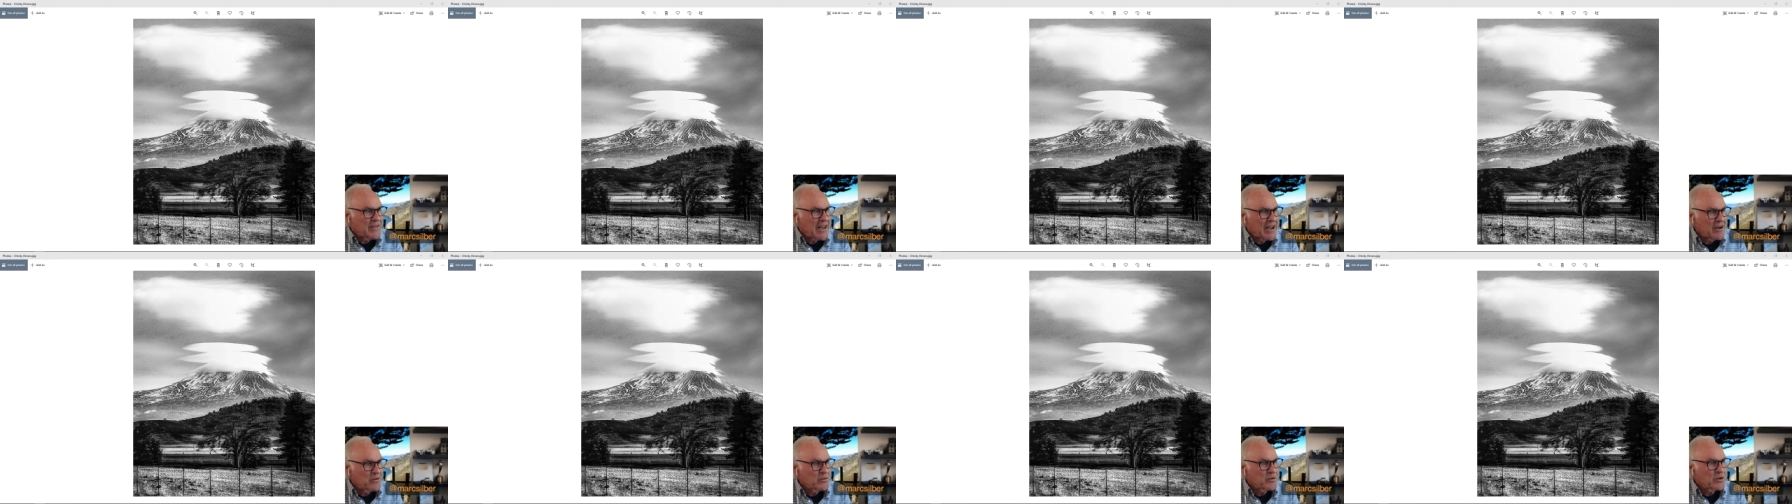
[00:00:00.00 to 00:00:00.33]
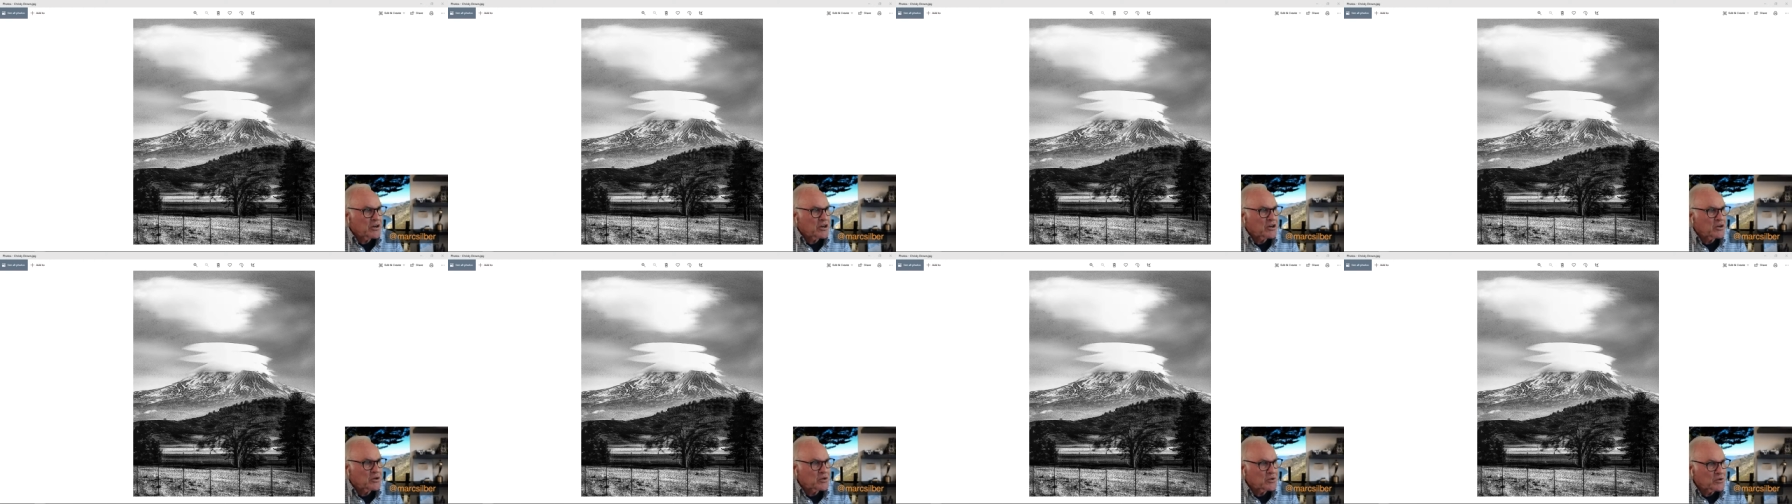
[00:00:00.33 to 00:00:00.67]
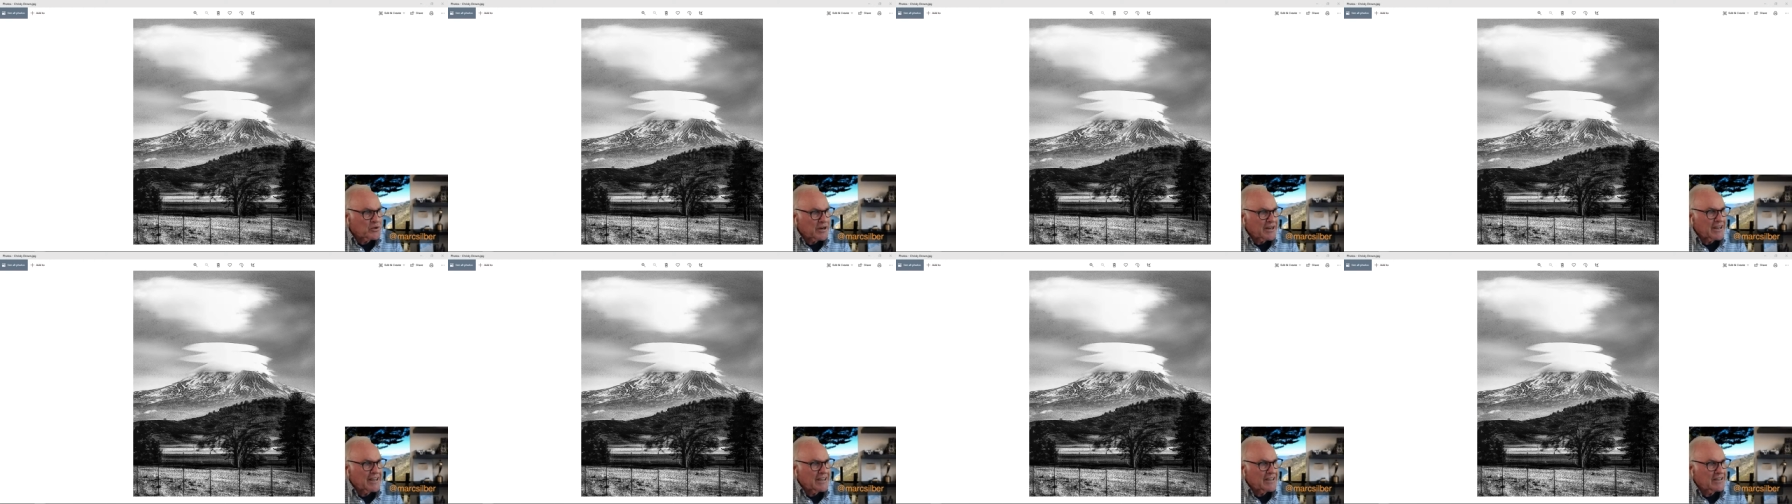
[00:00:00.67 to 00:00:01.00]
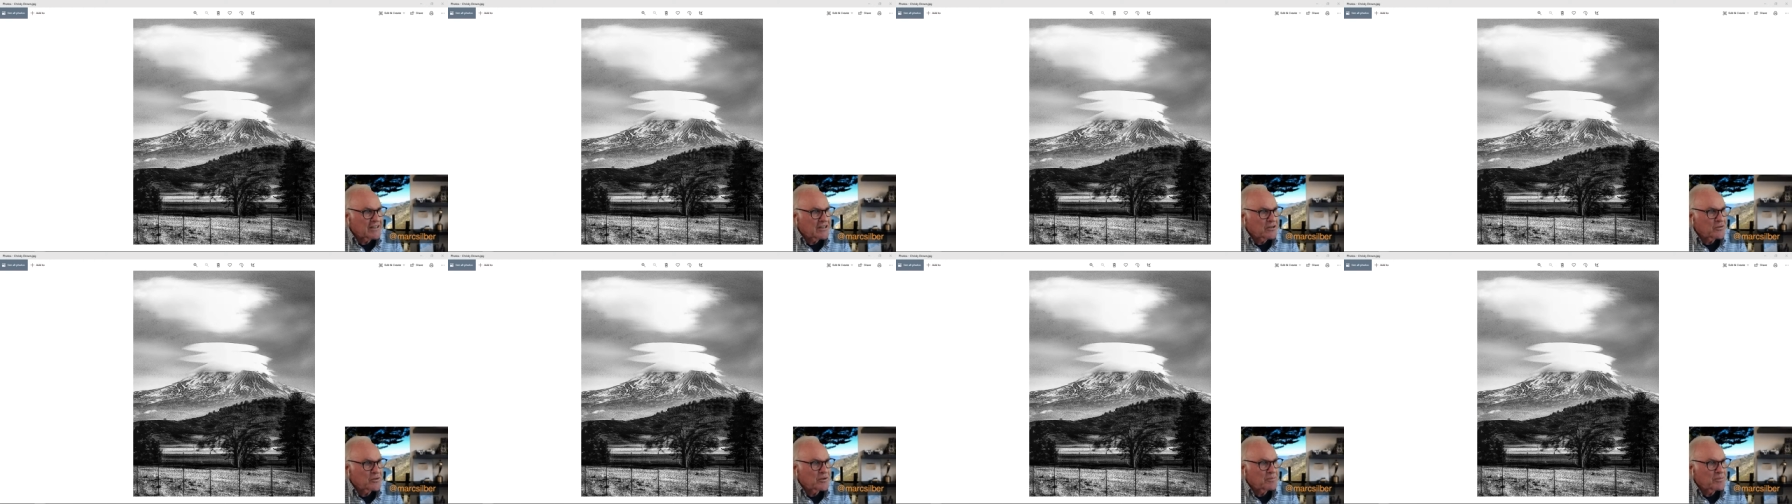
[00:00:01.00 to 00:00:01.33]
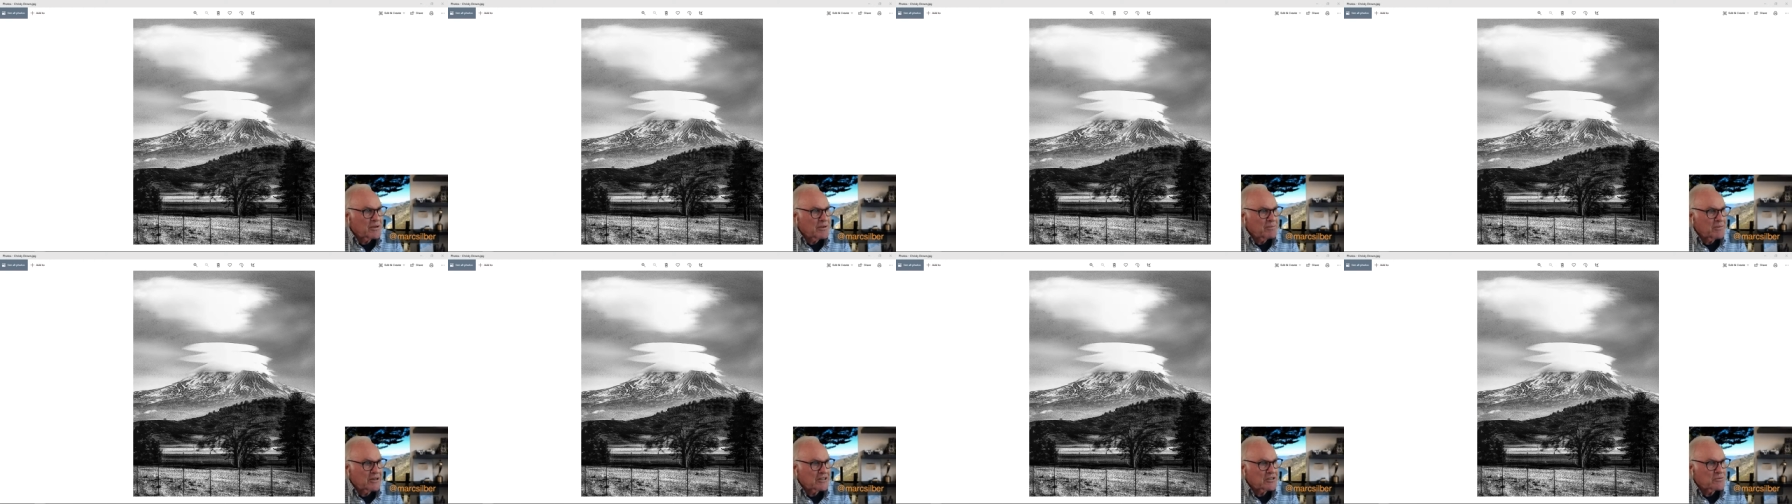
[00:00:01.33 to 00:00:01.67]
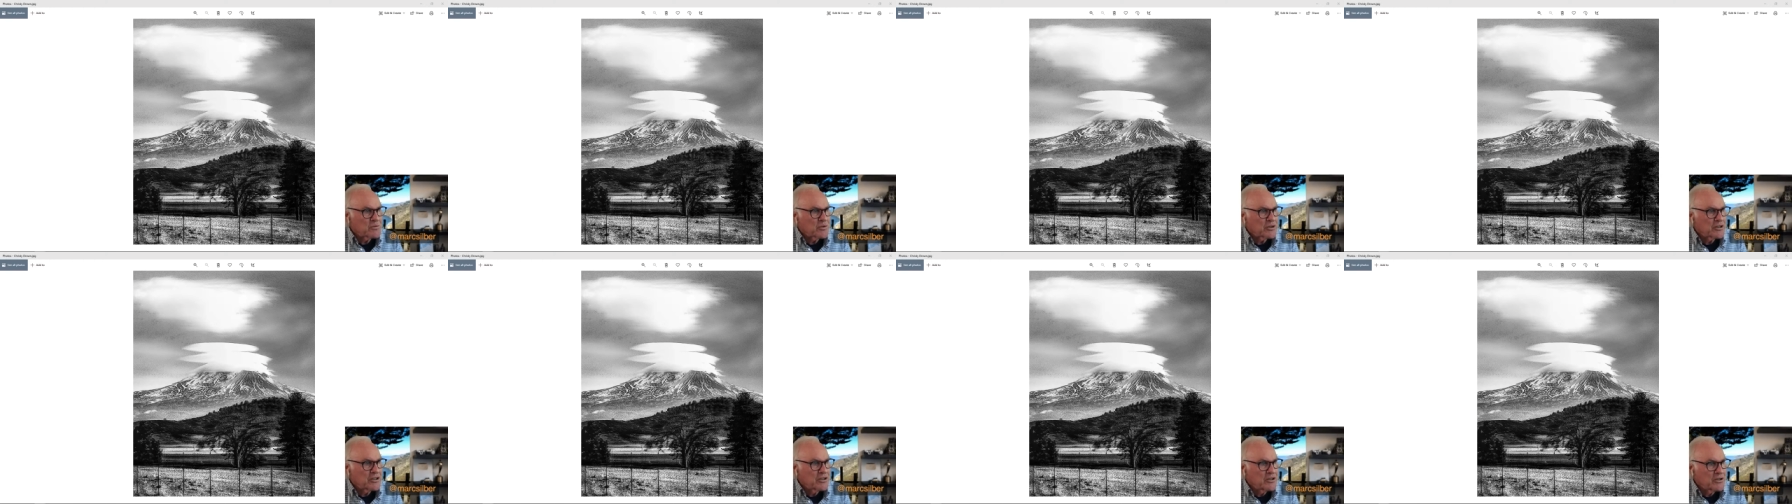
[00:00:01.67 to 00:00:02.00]
that were grain, it would be
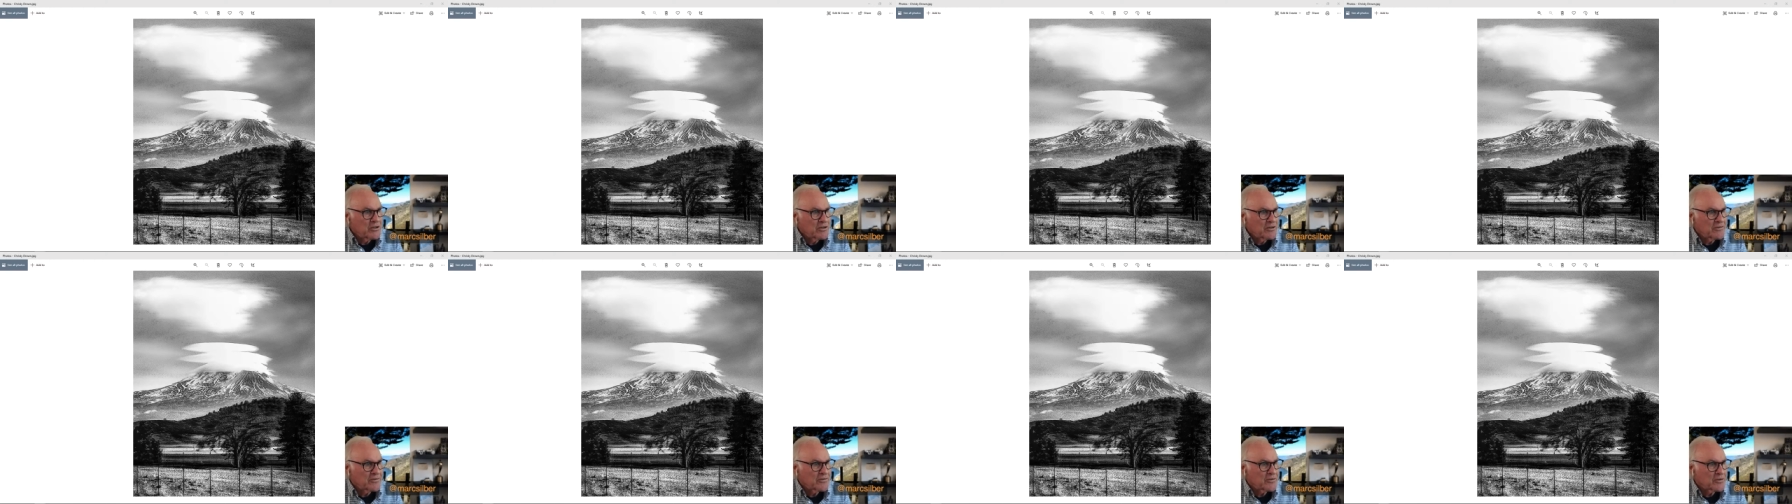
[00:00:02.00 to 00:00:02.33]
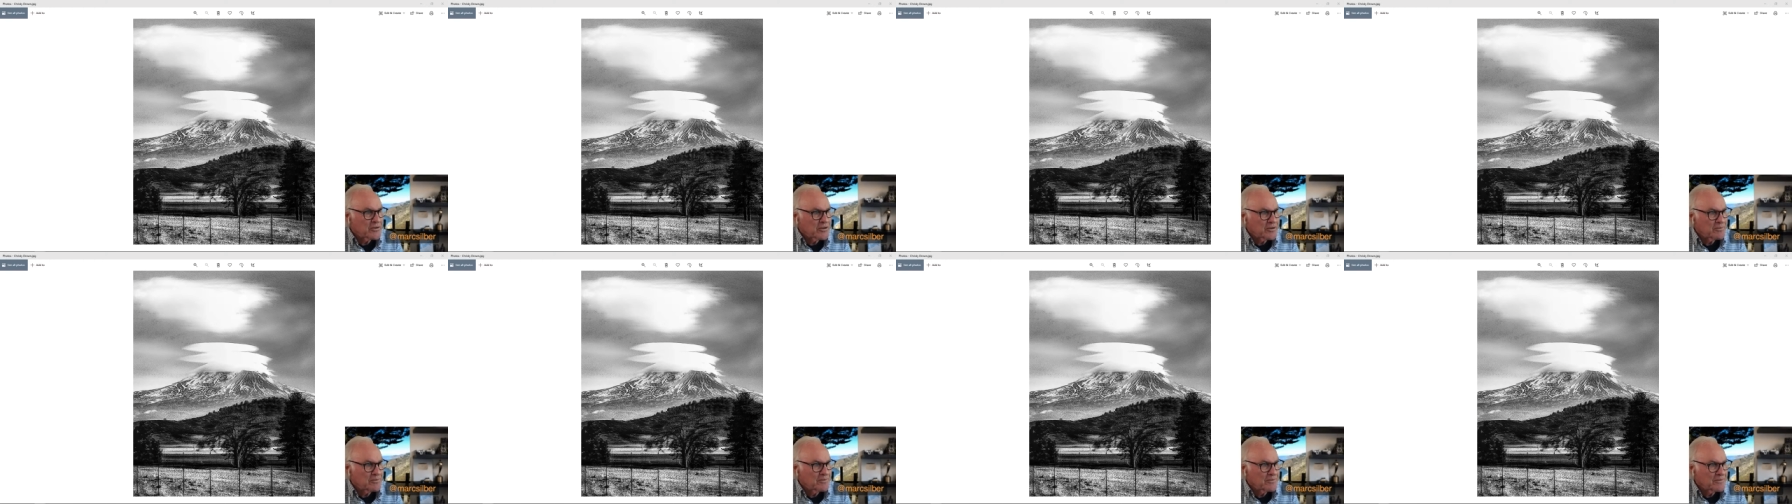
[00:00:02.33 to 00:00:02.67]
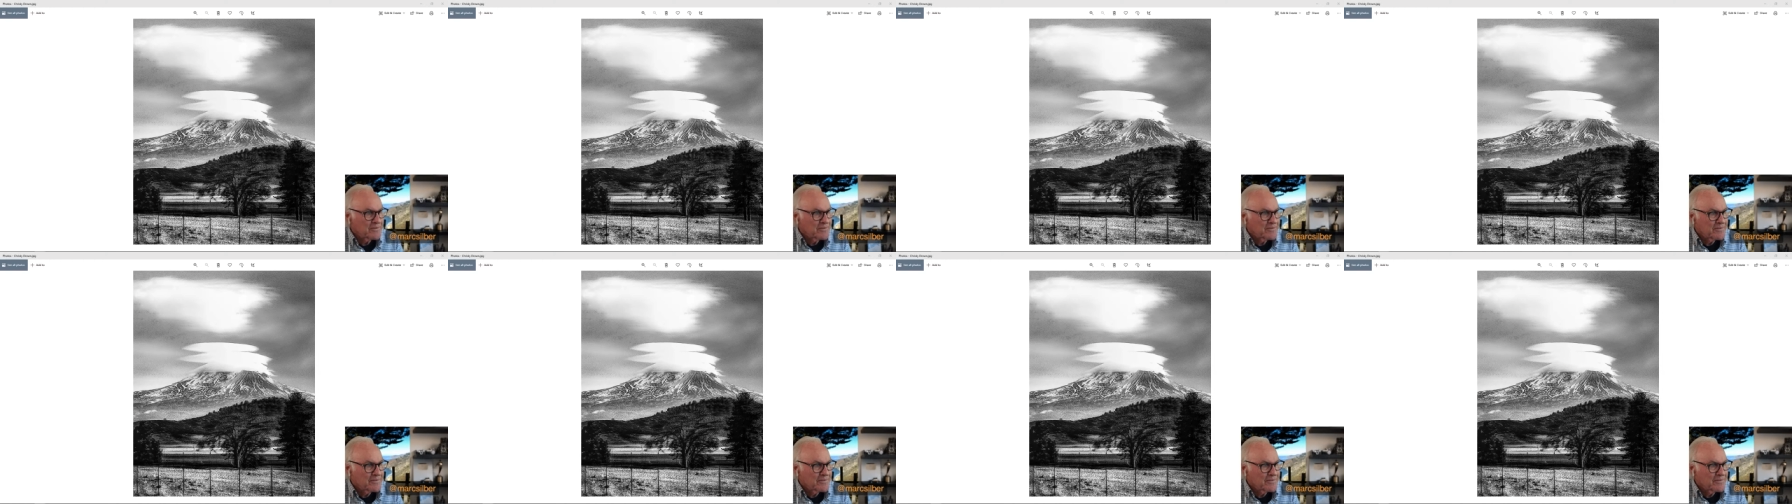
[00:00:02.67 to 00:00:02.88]
much more uniform.